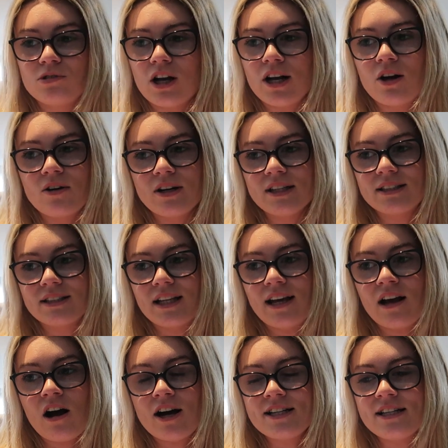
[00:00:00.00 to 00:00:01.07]
Like,
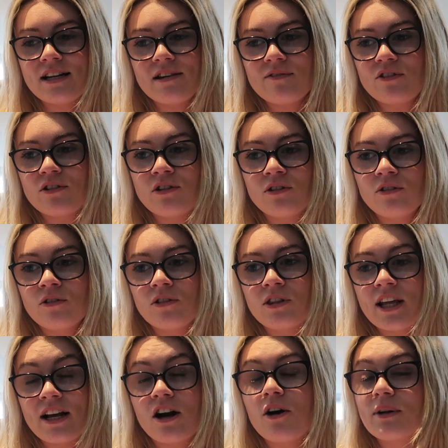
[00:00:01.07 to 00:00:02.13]
honestly, I didn't even
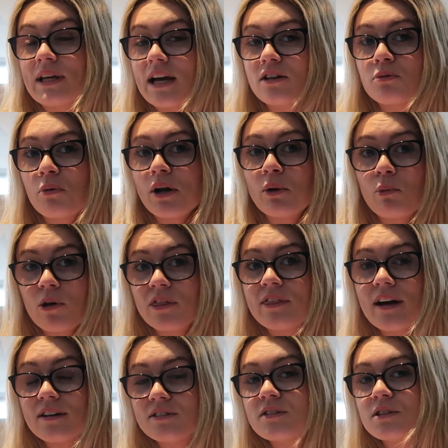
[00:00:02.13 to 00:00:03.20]
think I'd get
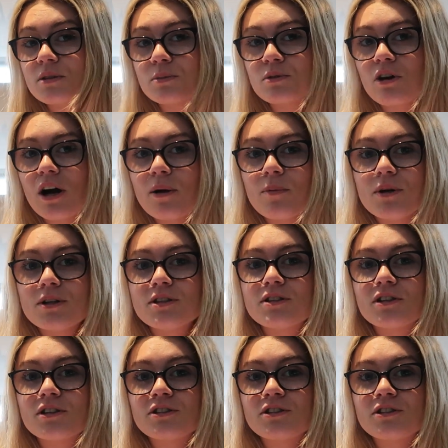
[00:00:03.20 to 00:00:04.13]
21,000 subscribers.